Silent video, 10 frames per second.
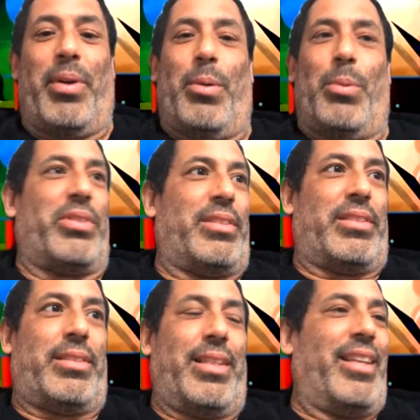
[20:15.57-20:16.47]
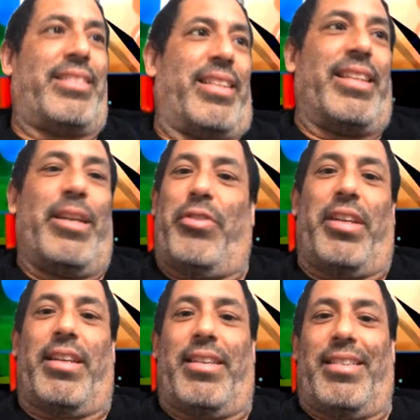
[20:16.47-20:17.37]
But it was
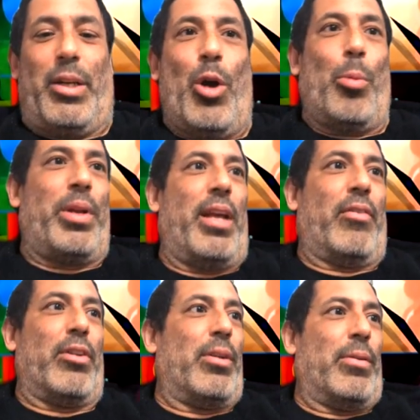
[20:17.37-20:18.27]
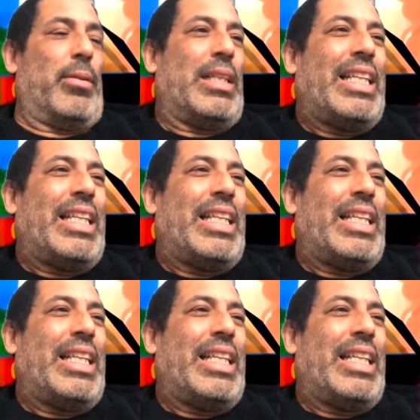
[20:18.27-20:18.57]
insignificant. Like nobody ever,